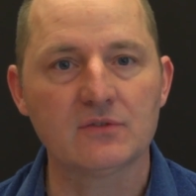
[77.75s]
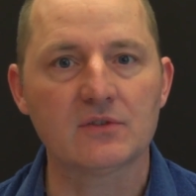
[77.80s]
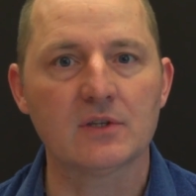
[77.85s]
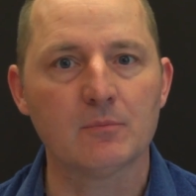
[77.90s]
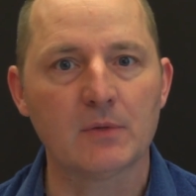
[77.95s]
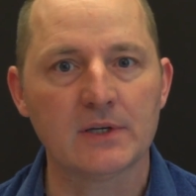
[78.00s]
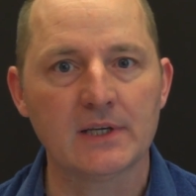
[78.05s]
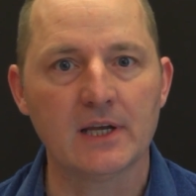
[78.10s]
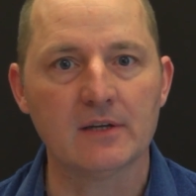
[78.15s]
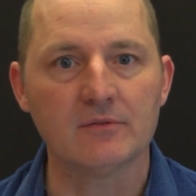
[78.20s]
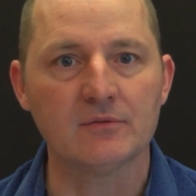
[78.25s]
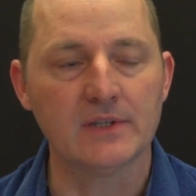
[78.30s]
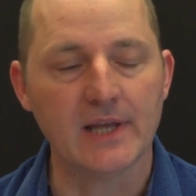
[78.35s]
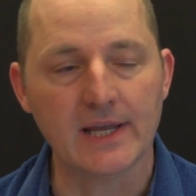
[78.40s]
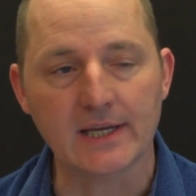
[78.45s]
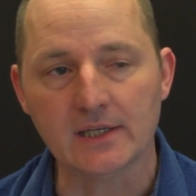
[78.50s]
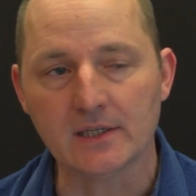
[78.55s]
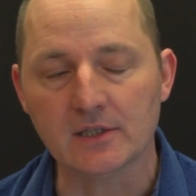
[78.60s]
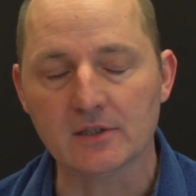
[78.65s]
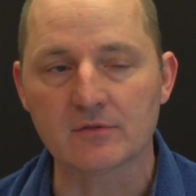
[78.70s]
They might have
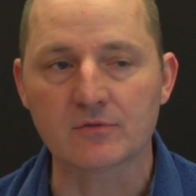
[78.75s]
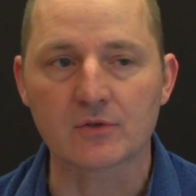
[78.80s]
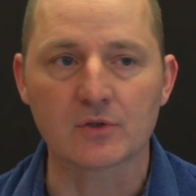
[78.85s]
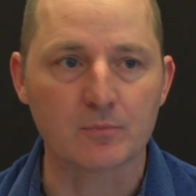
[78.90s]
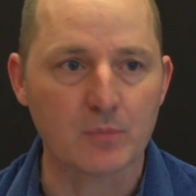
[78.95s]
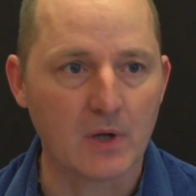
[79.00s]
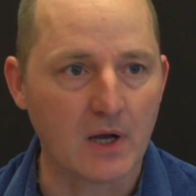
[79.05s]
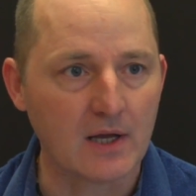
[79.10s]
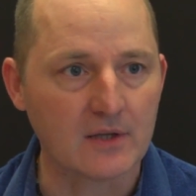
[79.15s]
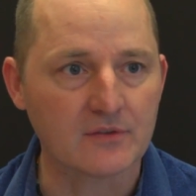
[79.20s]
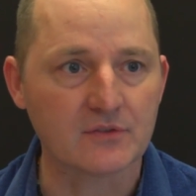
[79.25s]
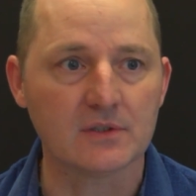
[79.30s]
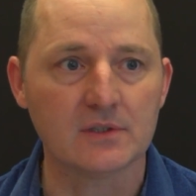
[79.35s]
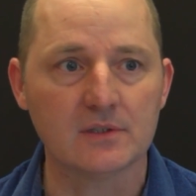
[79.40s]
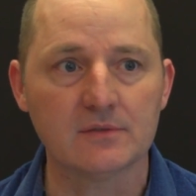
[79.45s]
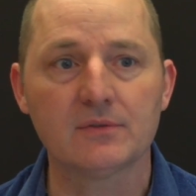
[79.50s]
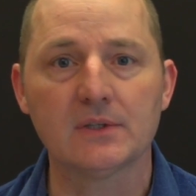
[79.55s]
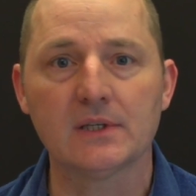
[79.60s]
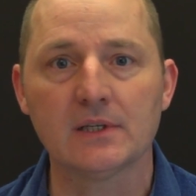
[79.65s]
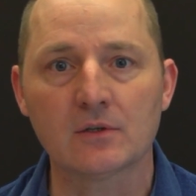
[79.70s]
negative or
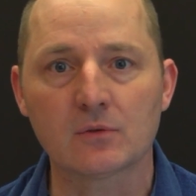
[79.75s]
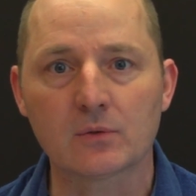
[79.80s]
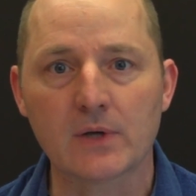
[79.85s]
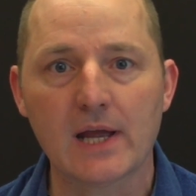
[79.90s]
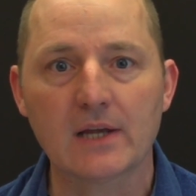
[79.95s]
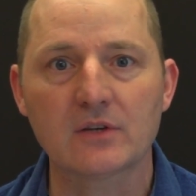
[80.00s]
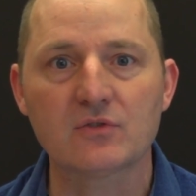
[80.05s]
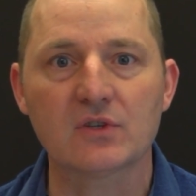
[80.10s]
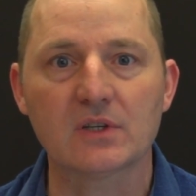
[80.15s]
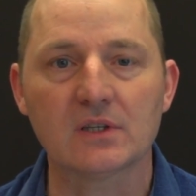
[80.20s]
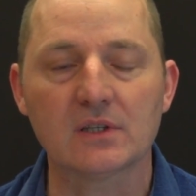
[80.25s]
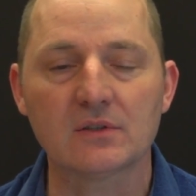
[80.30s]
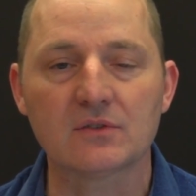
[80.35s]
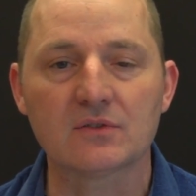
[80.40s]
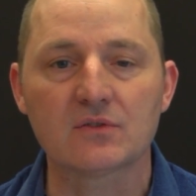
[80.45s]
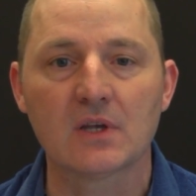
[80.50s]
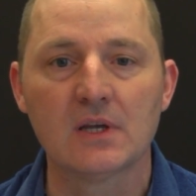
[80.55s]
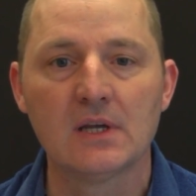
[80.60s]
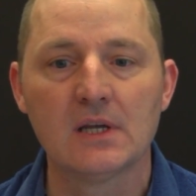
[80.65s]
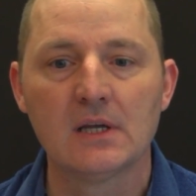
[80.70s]
positive
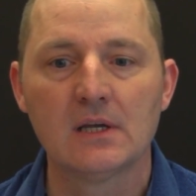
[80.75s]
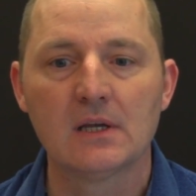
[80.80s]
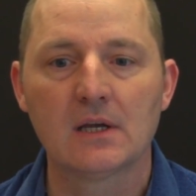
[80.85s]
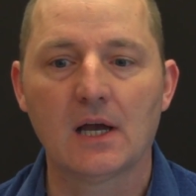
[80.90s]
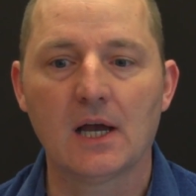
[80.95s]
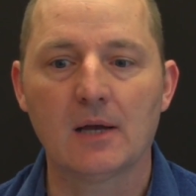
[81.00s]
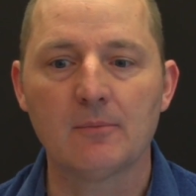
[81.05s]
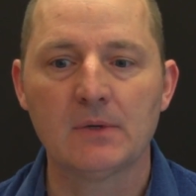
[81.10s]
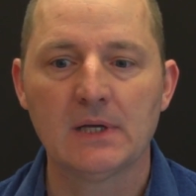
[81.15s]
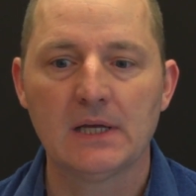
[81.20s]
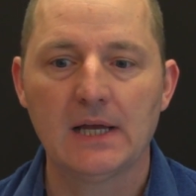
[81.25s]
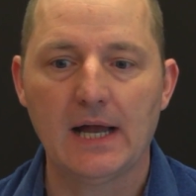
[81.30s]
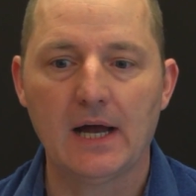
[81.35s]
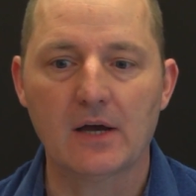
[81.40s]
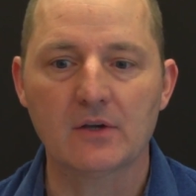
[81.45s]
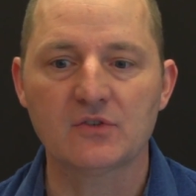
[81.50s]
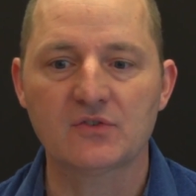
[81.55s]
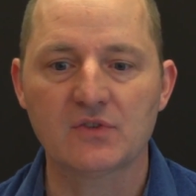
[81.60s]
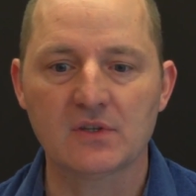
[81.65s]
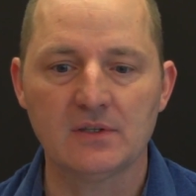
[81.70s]
interactions. How
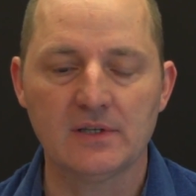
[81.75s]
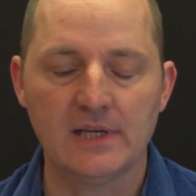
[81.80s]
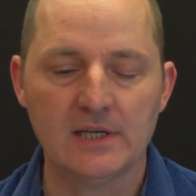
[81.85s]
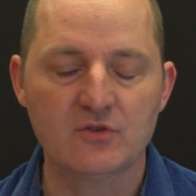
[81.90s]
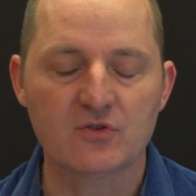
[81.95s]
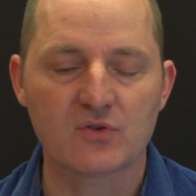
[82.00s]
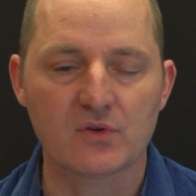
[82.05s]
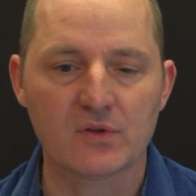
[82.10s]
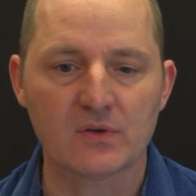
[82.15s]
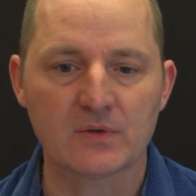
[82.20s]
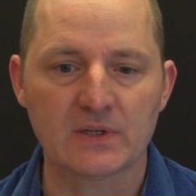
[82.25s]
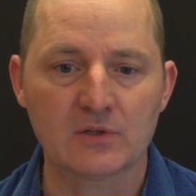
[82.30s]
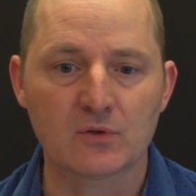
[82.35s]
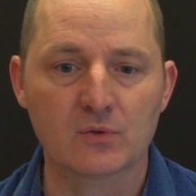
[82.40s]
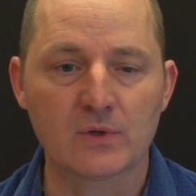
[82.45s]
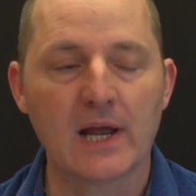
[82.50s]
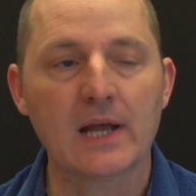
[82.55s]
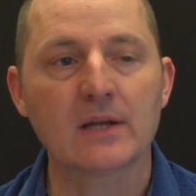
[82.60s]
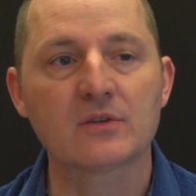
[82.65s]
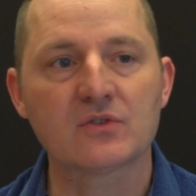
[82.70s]
does the nature of their
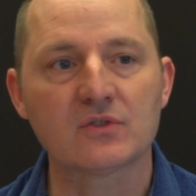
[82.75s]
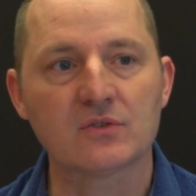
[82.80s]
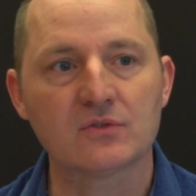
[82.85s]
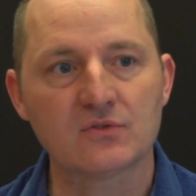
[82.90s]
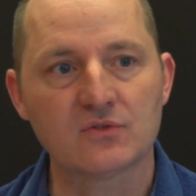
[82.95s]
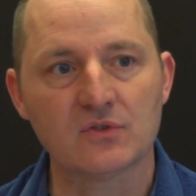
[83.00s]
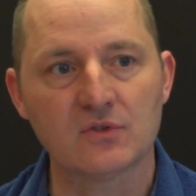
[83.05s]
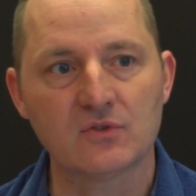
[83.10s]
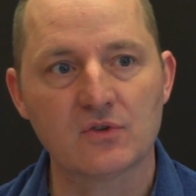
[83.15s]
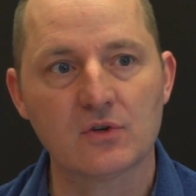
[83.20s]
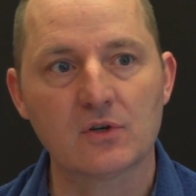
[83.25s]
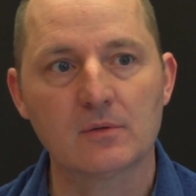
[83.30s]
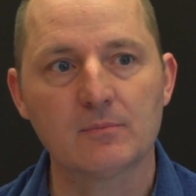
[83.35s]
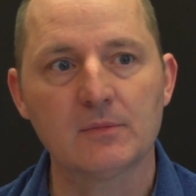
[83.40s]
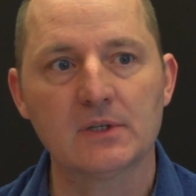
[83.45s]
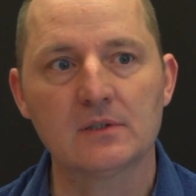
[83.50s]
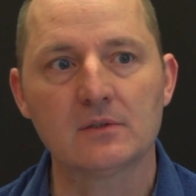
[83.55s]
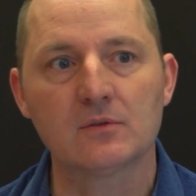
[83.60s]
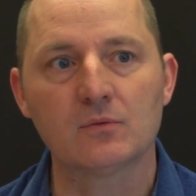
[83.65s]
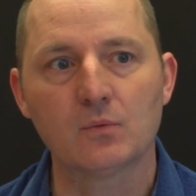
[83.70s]
interactions
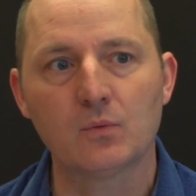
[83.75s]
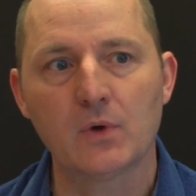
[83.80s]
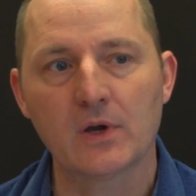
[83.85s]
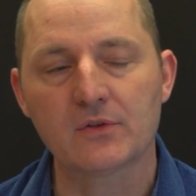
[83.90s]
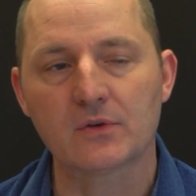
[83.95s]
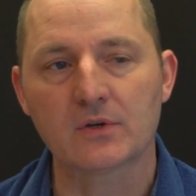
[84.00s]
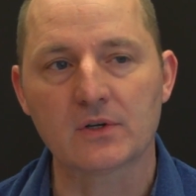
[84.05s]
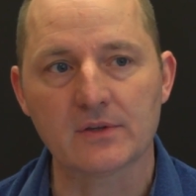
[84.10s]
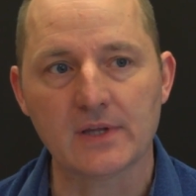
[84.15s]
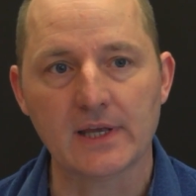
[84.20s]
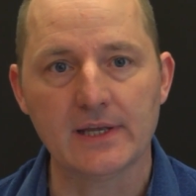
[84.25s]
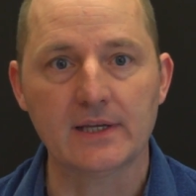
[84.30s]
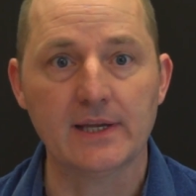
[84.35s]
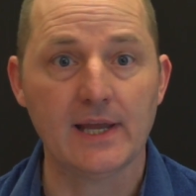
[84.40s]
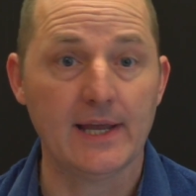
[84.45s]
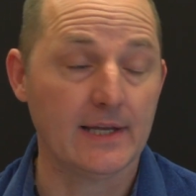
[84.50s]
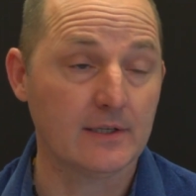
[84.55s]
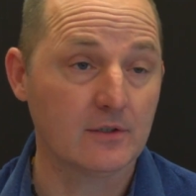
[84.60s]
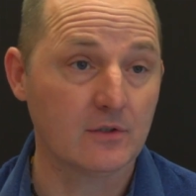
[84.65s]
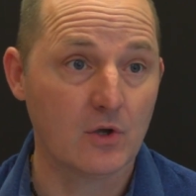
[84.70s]
determine whether they
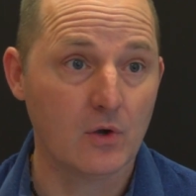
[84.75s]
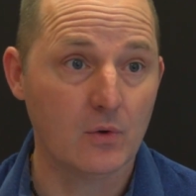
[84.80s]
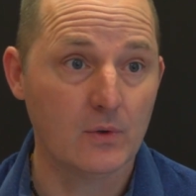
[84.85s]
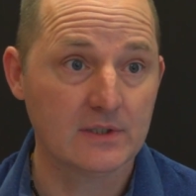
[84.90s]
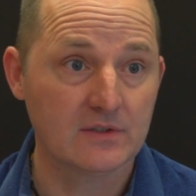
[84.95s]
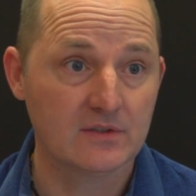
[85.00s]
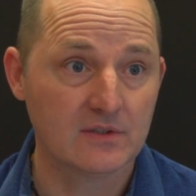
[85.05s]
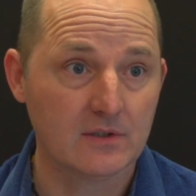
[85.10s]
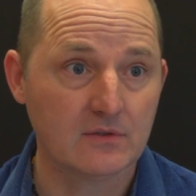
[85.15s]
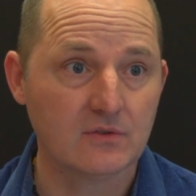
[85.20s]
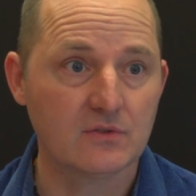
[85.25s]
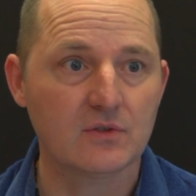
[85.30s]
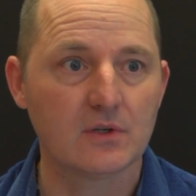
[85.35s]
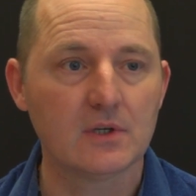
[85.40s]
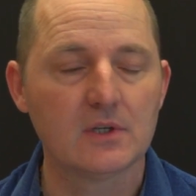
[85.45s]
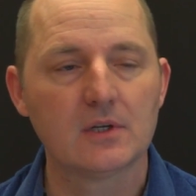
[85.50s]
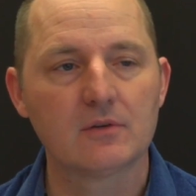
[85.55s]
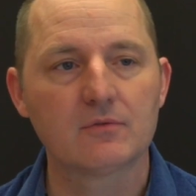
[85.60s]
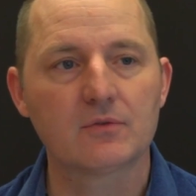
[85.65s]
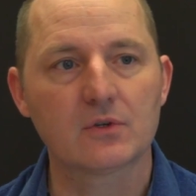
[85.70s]
can coexist
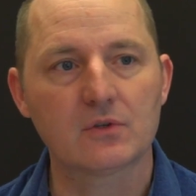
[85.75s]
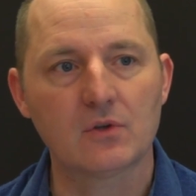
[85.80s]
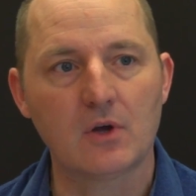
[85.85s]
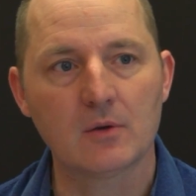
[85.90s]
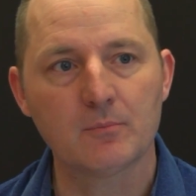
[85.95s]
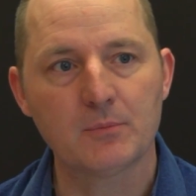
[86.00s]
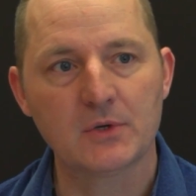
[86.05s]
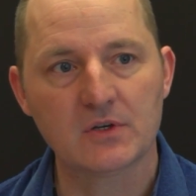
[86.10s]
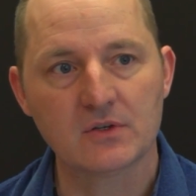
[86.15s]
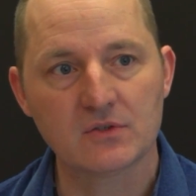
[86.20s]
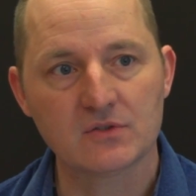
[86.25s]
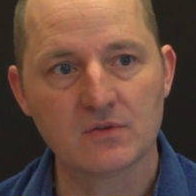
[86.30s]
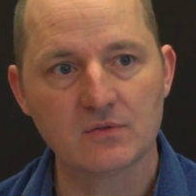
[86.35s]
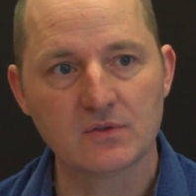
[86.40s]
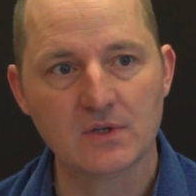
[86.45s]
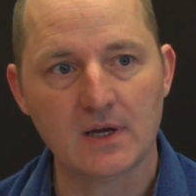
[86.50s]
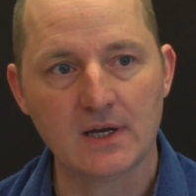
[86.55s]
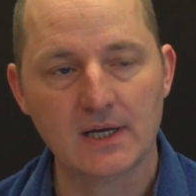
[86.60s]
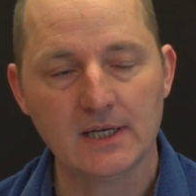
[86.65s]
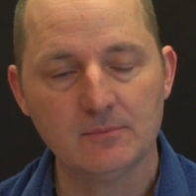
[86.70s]
for long periods of
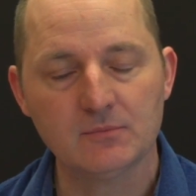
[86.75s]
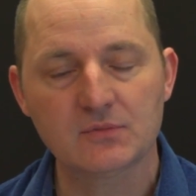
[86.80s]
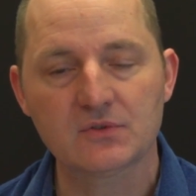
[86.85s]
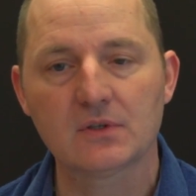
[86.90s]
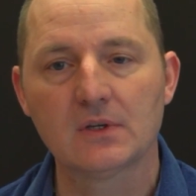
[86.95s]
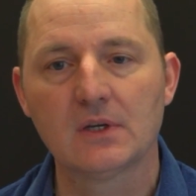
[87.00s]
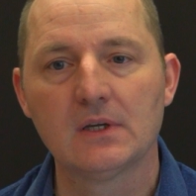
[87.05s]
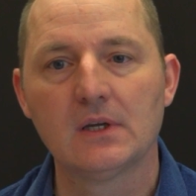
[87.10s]
times?